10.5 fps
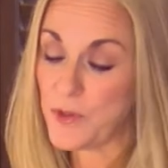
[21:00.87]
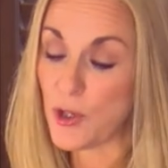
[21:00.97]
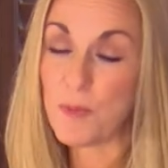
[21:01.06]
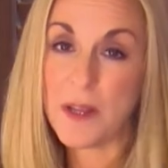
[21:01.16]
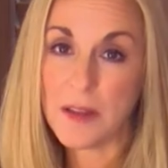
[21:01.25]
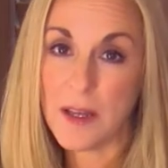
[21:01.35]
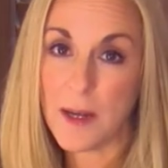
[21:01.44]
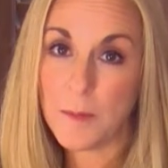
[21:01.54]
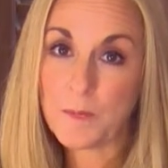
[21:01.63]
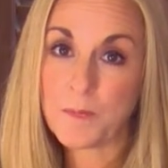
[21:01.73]

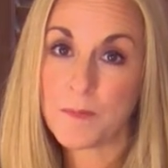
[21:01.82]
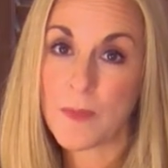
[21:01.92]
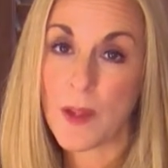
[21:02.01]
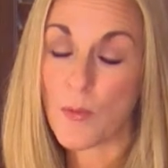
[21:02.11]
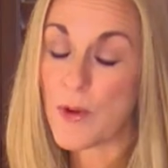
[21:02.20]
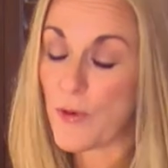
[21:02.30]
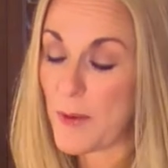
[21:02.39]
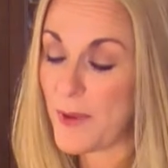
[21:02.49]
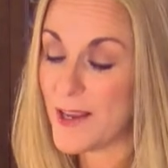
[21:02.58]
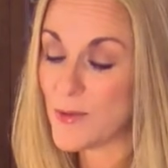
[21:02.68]
sopita,
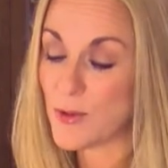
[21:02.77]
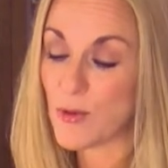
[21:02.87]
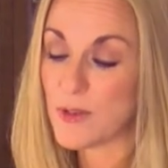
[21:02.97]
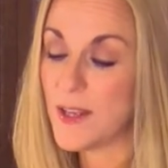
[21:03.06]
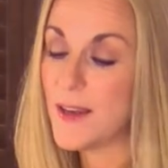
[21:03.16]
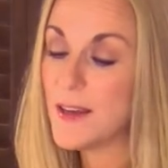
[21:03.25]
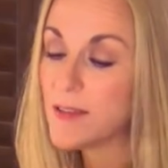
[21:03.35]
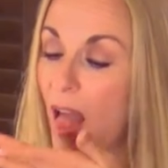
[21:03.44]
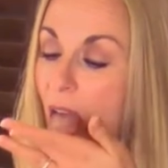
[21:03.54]
refried beans, or tortillas.